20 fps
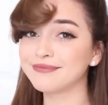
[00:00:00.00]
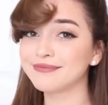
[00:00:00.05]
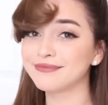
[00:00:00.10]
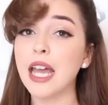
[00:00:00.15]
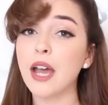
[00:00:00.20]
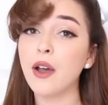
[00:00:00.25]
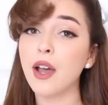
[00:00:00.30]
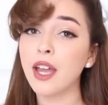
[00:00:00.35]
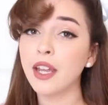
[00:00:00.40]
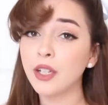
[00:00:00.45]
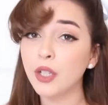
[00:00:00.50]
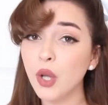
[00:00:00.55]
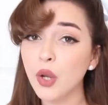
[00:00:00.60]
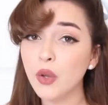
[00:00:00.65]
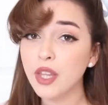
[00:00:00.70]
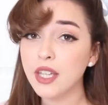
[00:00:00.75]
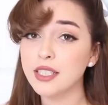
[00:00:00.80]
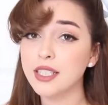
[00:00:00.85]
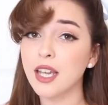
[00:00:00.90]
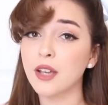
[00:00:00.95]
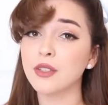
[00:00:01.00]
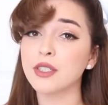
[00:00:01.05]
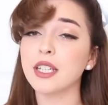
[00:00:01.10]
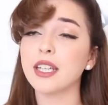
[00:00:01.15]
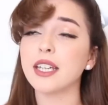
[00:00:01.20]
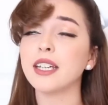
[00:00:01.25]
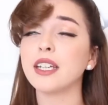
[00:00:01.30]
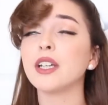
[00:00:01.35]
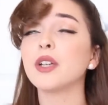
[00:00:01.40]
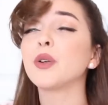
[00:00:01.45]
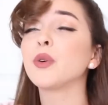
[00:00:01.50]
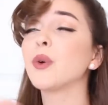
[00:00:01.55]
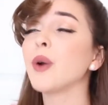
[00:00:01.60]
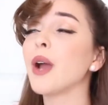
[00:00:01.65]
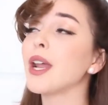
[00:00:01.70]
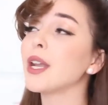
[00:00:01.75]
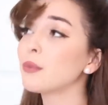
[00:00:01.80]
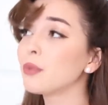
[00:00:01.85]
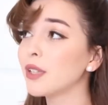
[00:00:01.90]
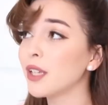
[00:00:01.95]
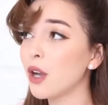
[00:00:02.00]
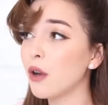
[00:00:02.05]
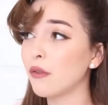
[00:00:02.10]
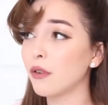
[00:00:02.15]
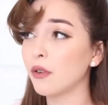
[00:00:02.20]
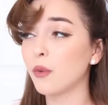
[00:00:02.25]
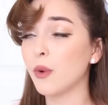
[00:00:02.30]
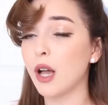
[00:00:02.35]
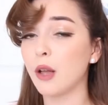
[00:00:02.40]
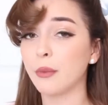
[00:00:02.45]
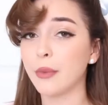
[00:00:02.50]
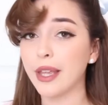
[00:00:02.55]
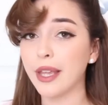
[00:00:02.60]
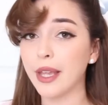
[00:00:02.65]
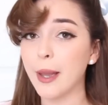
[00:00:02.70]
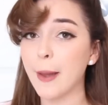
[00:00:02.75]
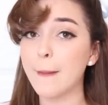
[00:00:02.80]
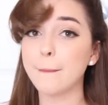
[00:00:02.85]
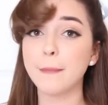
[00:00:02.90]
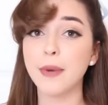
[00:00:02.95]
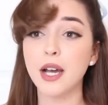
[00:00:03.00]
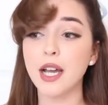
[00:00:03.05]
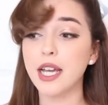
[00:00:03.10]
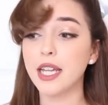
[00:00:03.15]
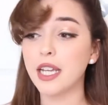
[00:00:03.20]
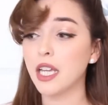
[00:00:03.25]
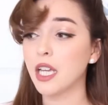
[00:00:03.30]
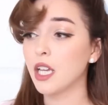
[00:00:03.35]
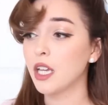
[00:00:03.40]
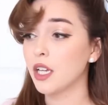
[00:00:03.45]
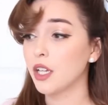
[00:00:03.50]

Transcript: Now I know that sounds incredibly overwhelming, but